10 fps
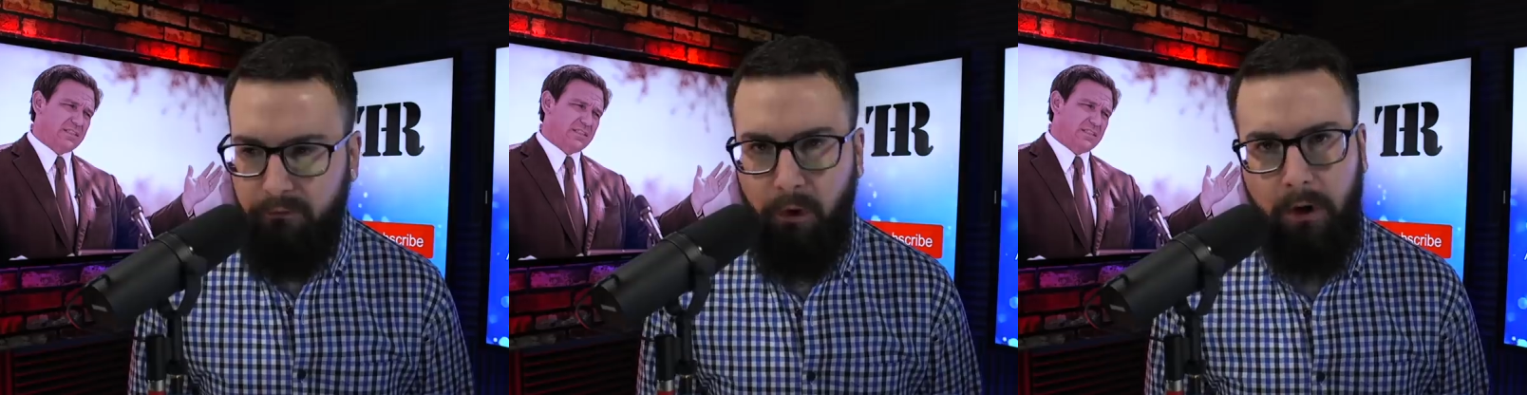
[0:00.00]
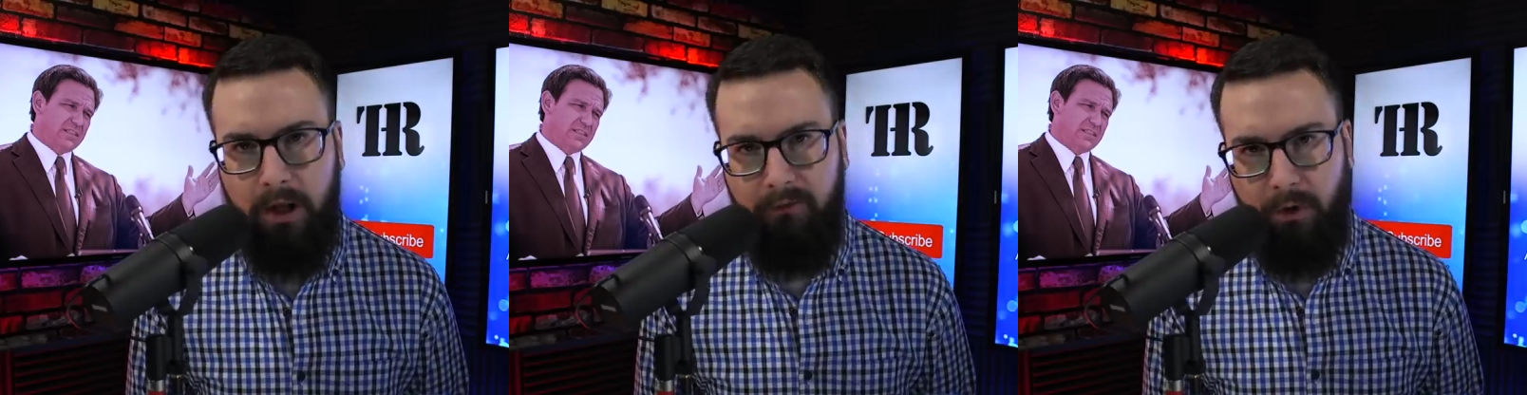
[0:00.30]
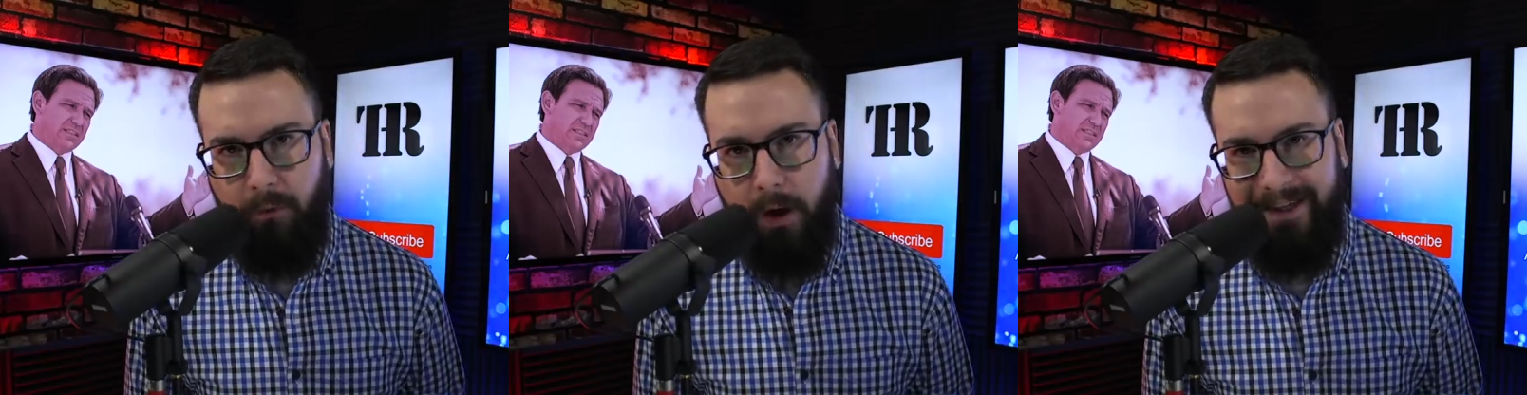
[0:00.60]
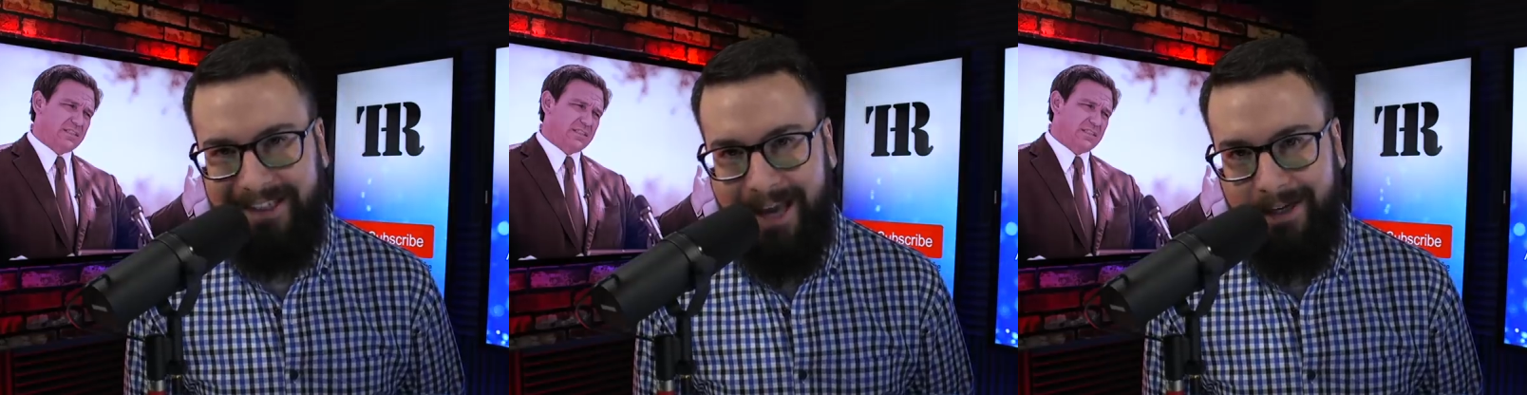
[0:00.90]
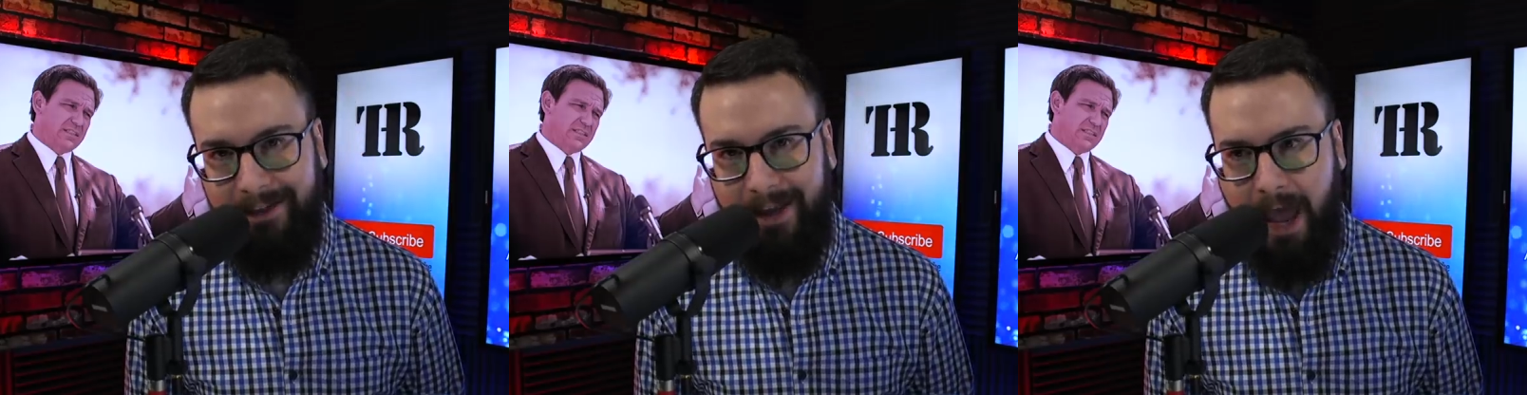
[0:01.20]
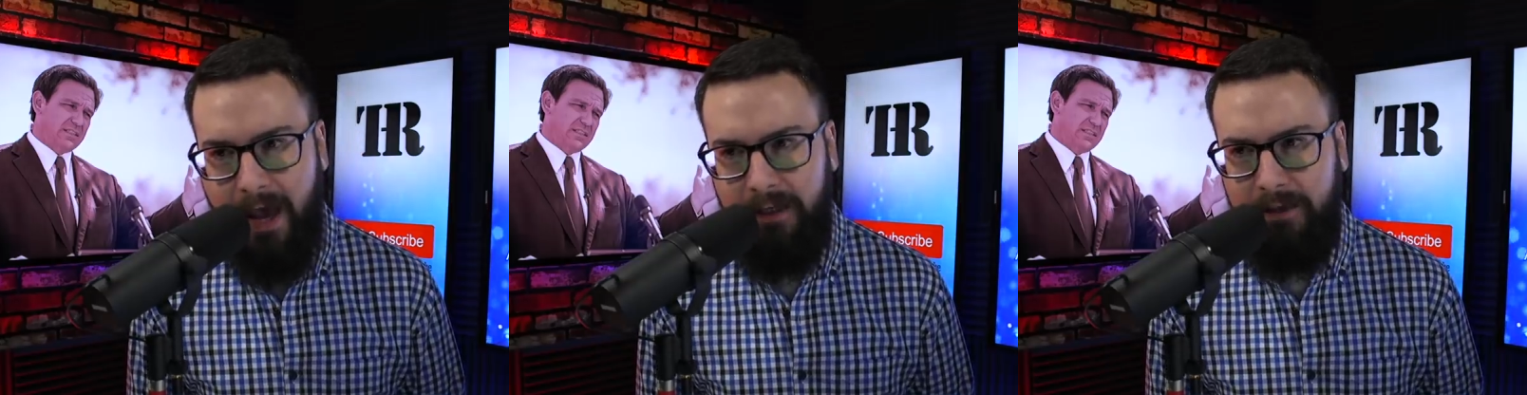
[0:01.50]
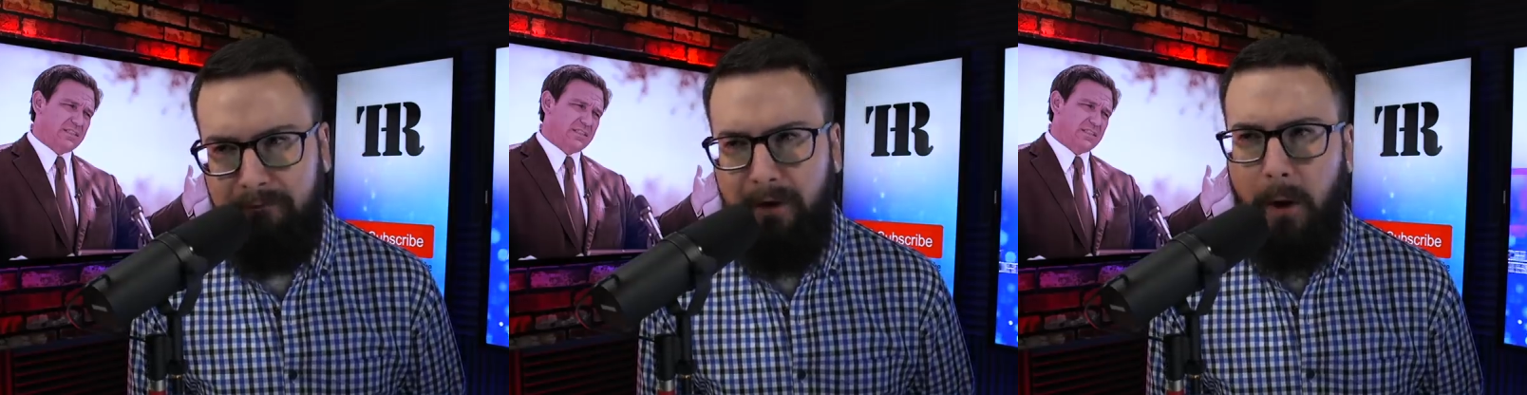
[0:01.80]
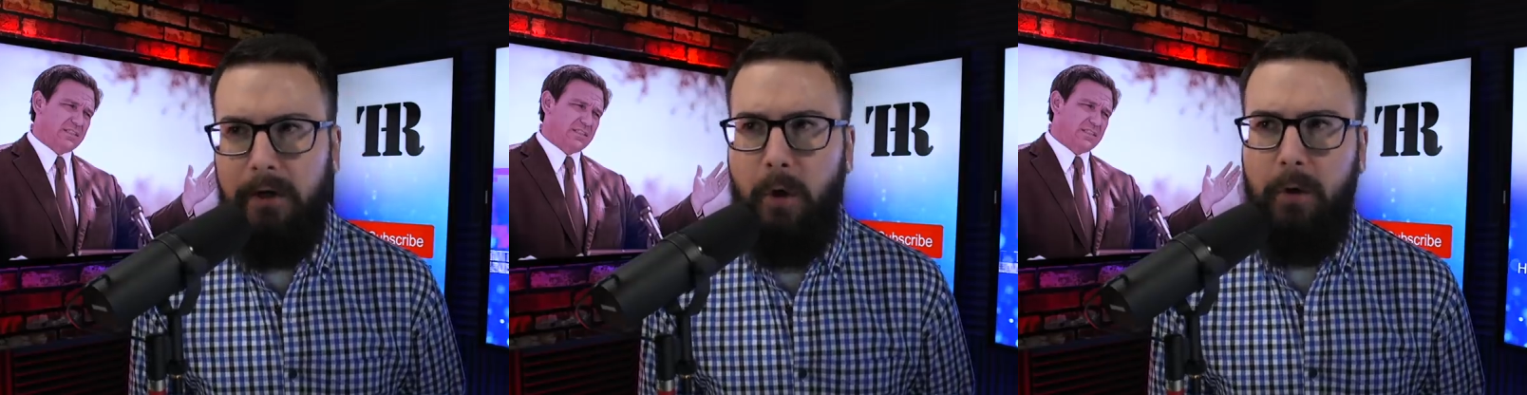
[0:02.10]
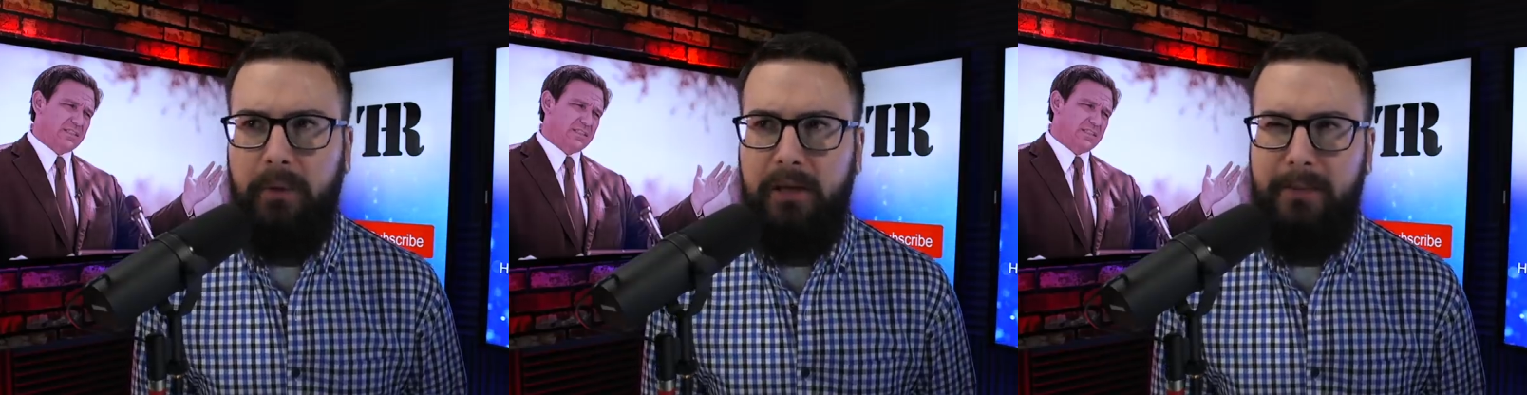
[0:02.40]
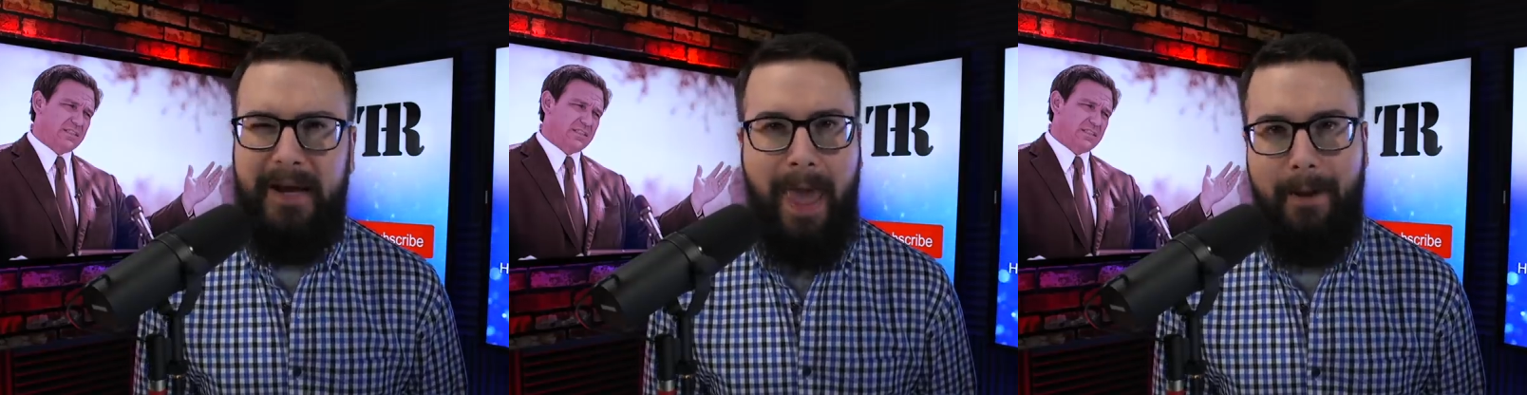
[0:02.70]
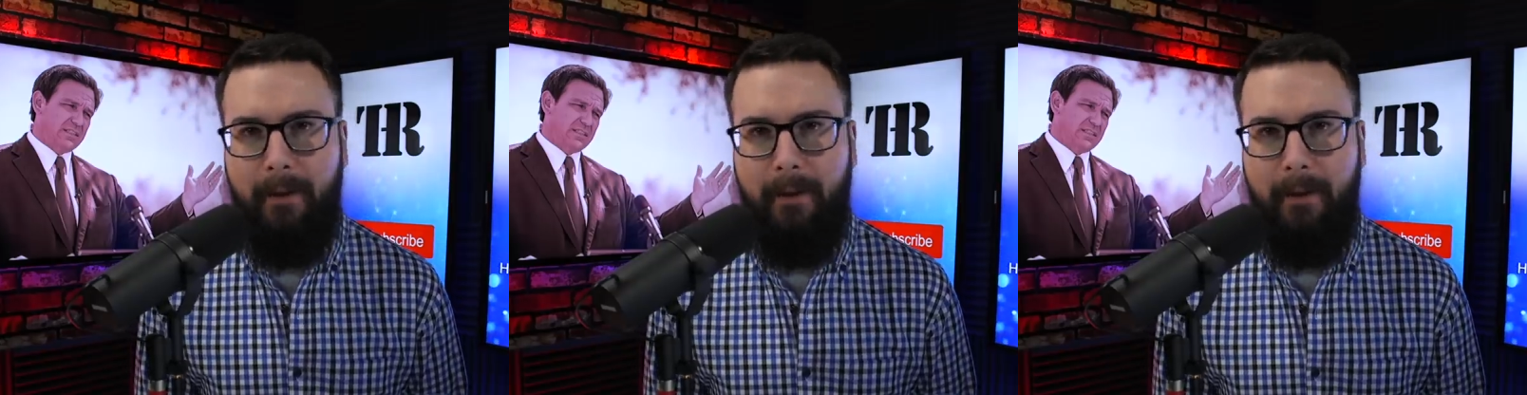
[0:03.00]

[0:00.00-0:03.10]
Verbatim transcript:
Speaker 1: Florida Governor Ron DeSantis has very notably been